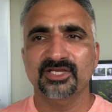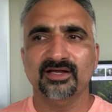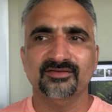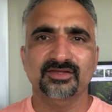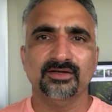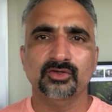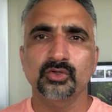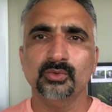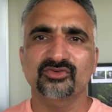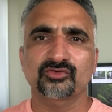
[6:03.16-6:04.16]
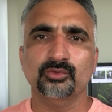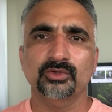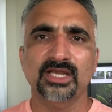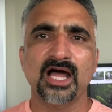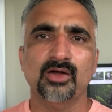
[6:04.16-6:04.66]
because their queue is
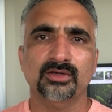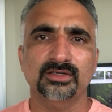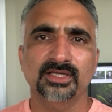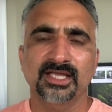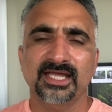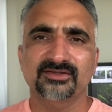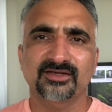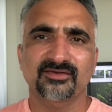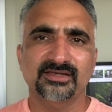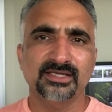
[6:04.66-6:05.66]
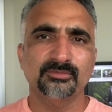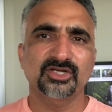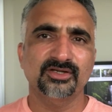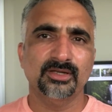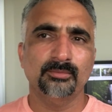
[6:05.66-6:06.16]
so long, and there is a
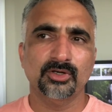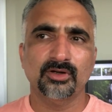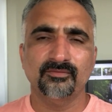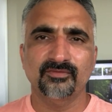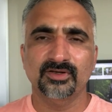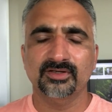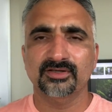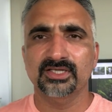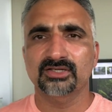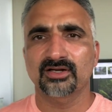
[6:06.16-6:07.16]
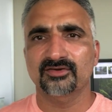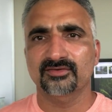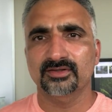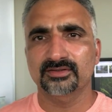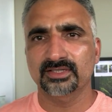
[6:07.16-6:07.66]
limited number of green
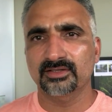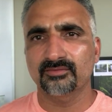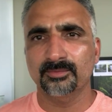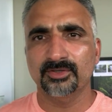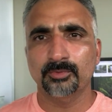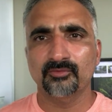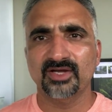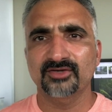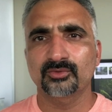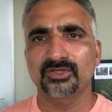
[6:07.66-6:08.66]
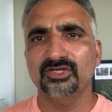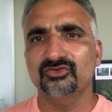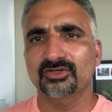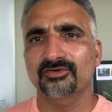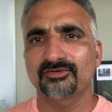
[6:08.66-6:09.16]
cards the government provide to
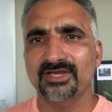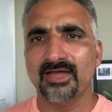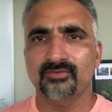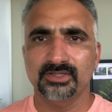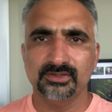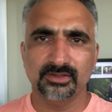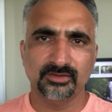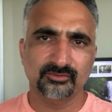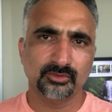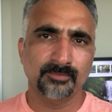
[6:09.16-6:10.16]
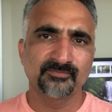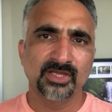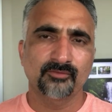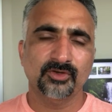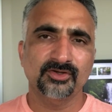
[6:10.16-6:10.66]
each country every year. So
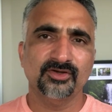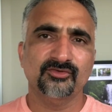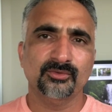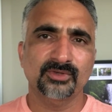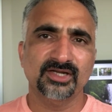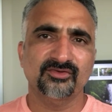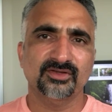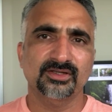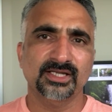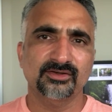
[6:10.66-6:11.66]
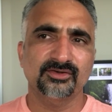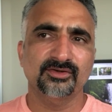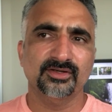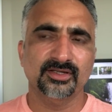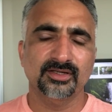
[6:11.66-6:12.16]
for Indian students and
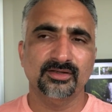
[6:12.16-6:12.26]
Indian